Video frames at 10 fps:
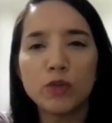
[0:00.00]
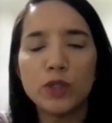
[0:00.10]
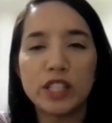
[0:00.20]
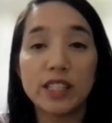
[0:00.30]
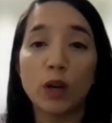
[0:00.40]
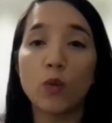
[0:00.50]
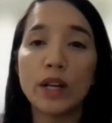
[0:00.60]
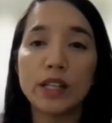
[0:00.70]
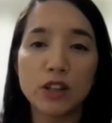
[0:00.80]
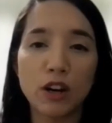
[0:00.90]
which is just like
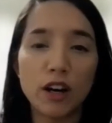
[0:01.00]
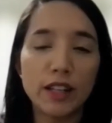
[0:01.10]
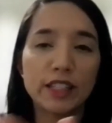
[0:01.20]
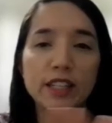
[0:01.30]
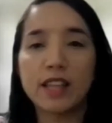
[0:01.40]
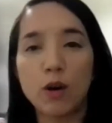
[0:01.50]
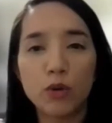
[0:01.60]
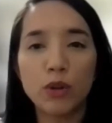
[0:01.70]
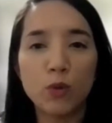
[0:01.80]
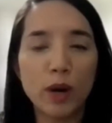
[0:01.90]
one stall, like just that
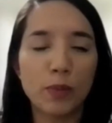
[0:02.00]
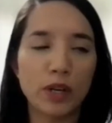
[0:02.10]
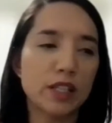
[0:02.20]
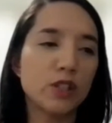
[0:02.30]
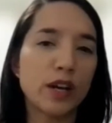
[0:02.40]
only one person,